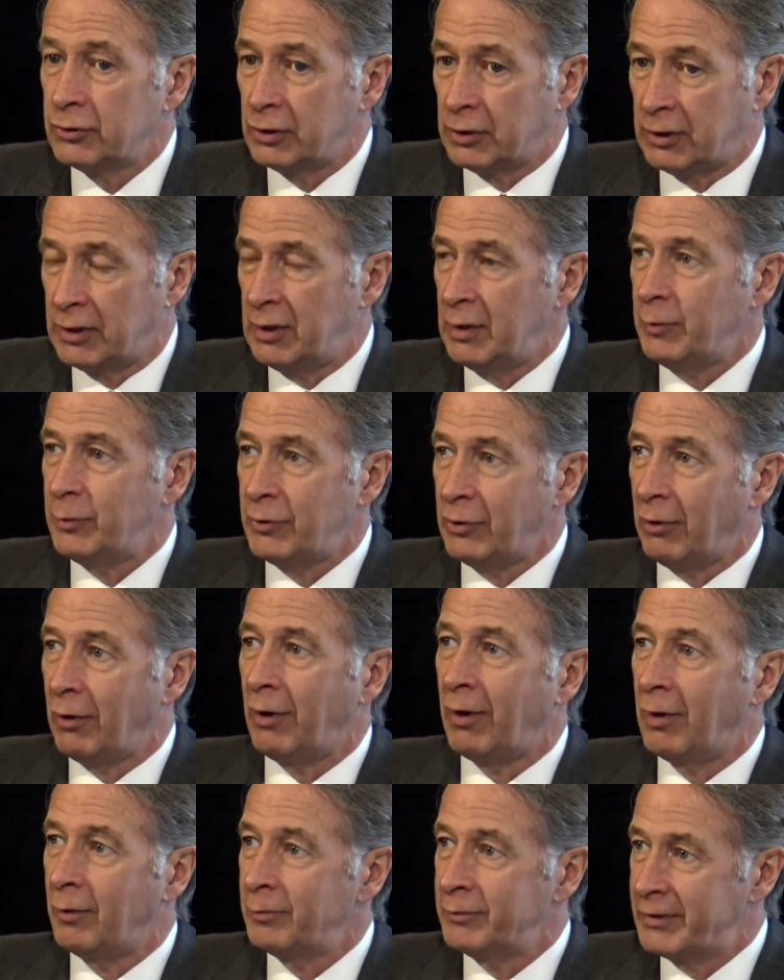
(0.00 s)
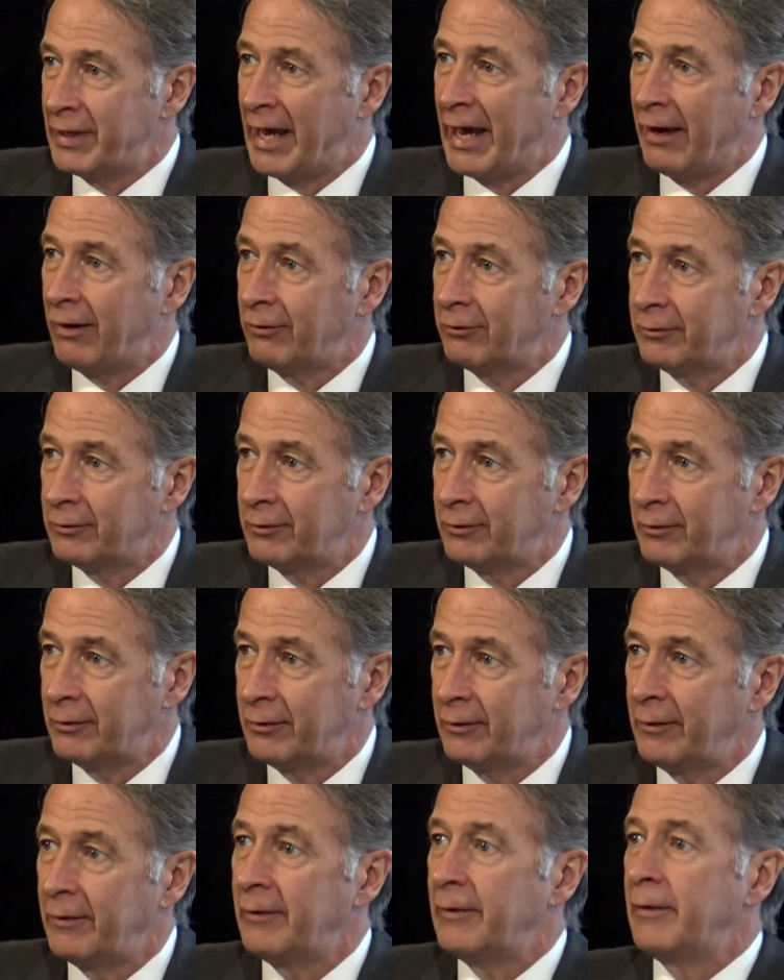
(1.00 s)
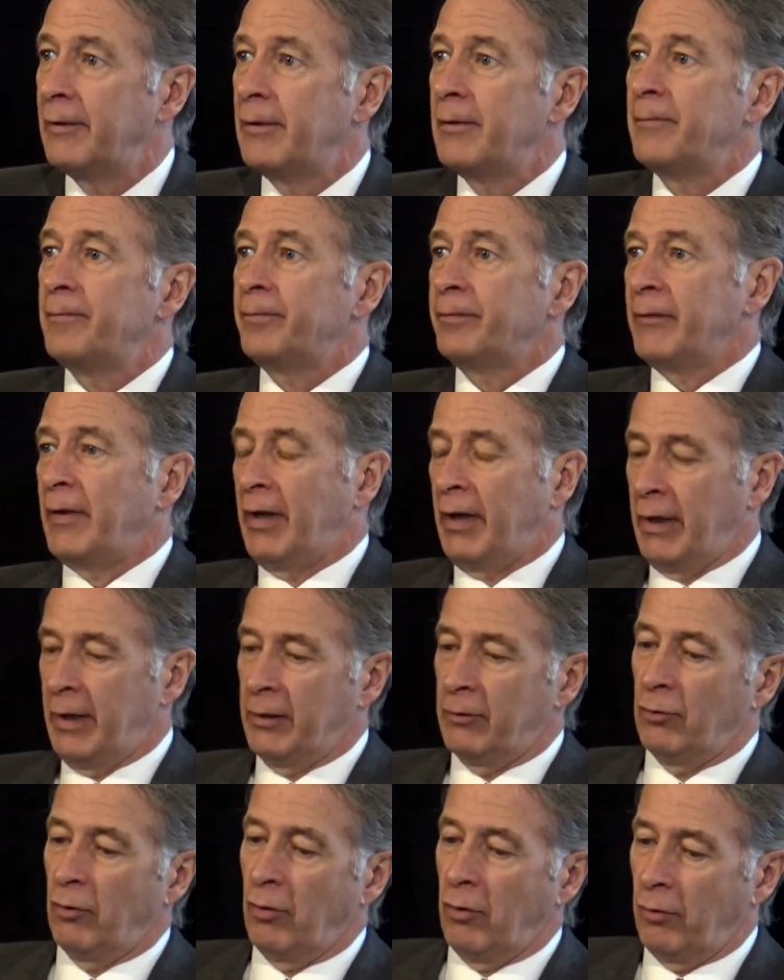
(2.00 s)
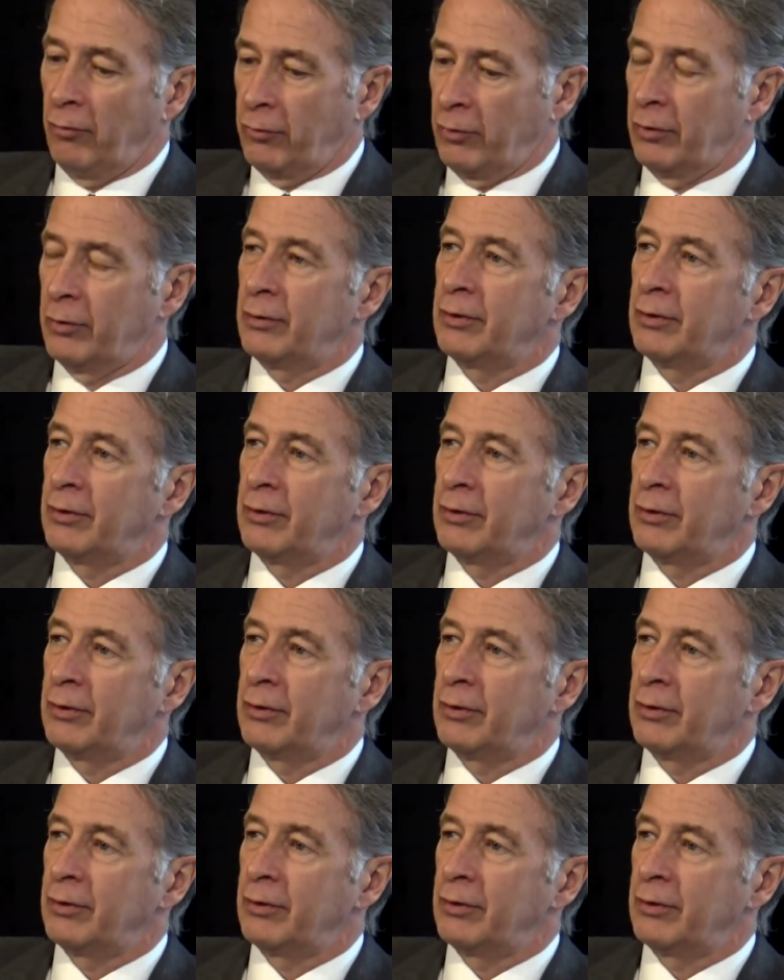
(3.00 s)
to keep your arm down. And over,